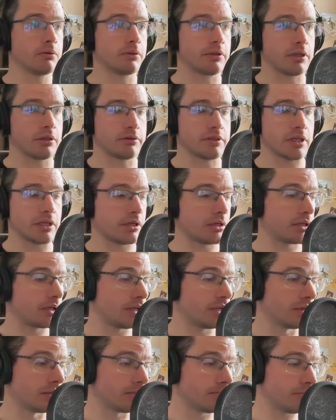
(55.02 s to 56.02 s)
Audio
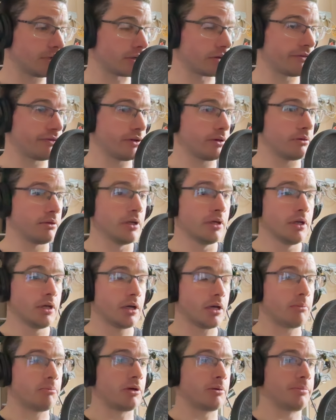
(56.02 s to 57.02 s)
Technica microphone.
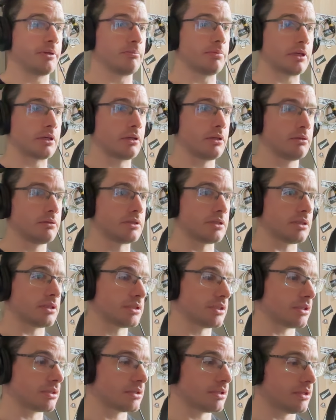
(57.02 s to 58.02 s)
I might be a bit close to
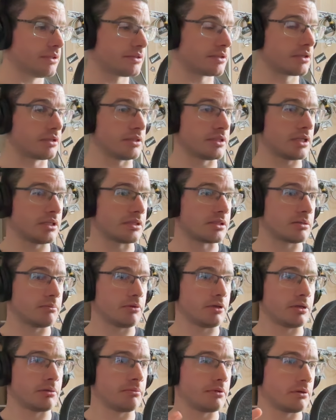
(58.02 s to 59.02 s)
this actually. It's a condenser
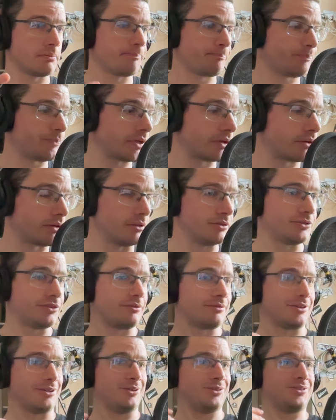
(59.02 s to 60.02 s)
mic, but I
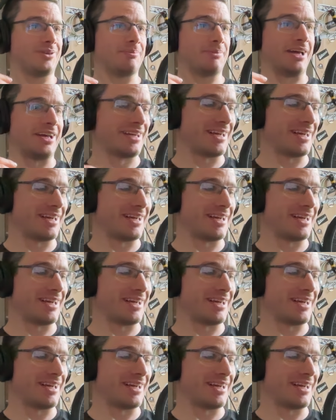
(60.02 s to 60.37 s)
can't step back